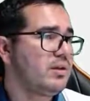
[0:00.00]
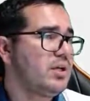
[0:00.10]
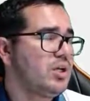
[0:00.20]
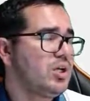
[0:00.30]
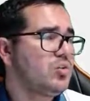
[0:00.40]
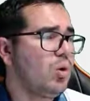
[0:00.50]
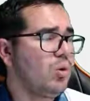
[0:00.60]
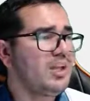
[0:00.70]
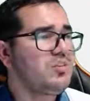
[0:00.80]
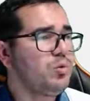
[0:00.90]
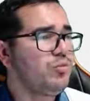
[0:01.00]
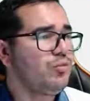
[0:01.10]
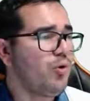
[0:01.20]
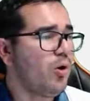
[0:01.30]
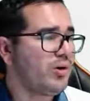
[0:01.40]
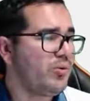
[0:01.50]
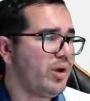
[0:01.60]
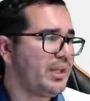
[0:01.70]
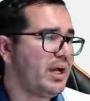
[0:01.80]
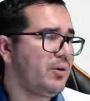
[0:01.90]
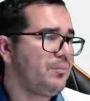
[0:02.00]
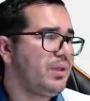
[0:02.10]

So let's move forward right now.